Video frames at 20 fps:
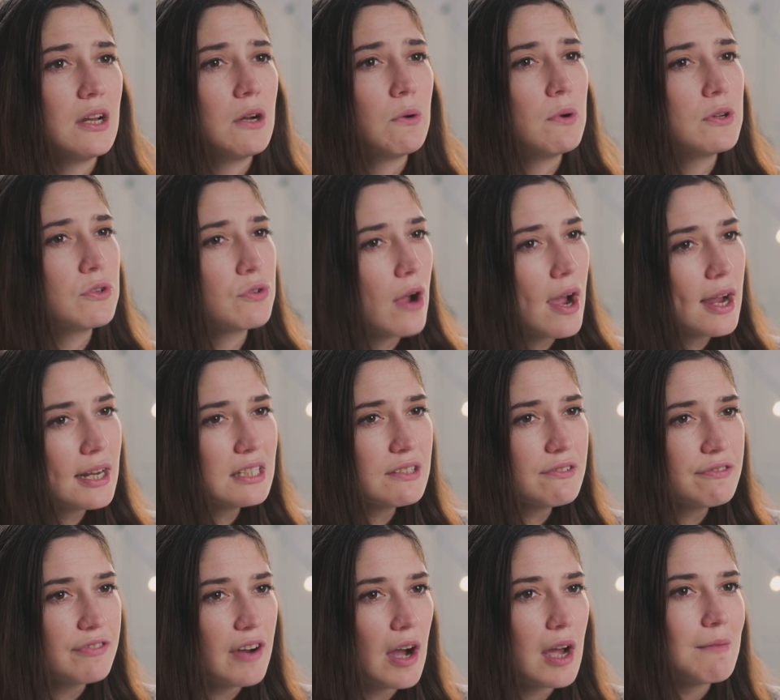we're trying to
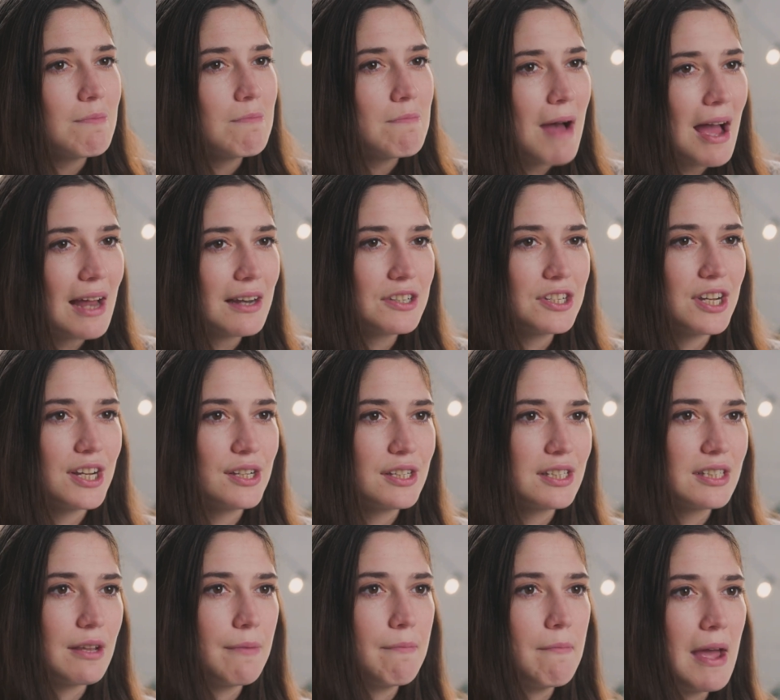find matches
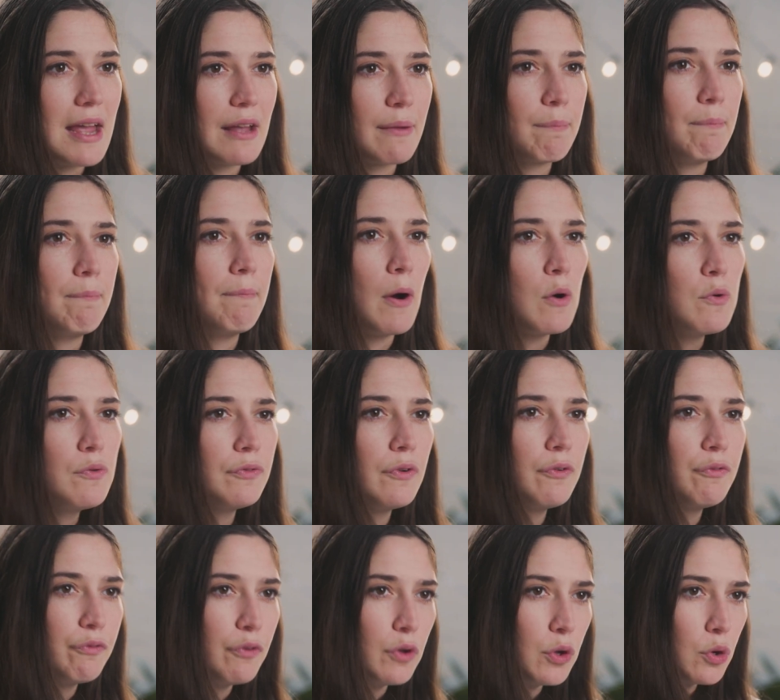that make both the
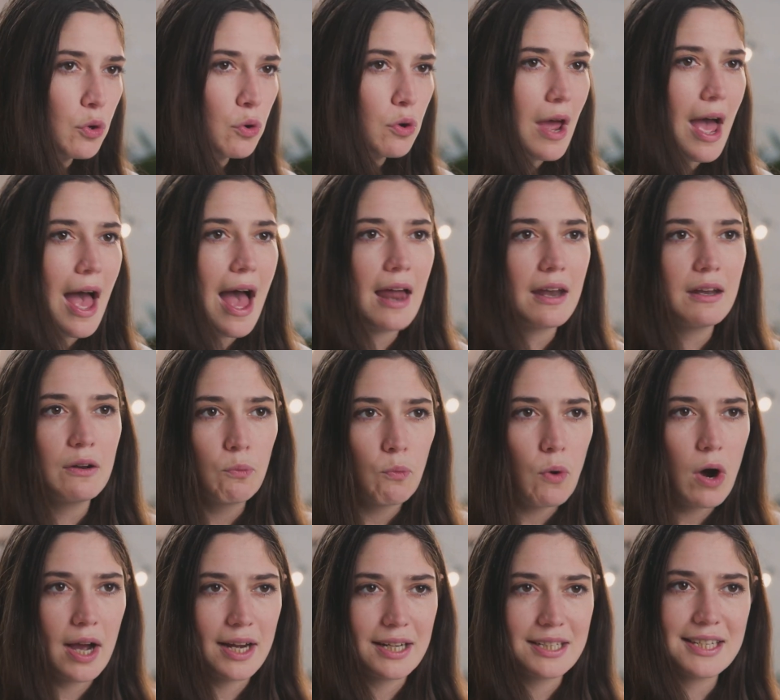food and the
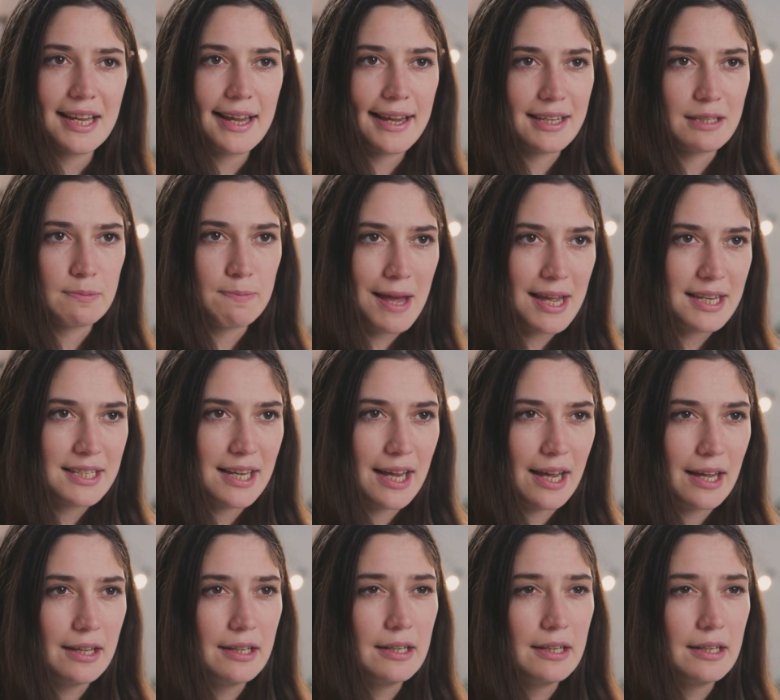wine taste better.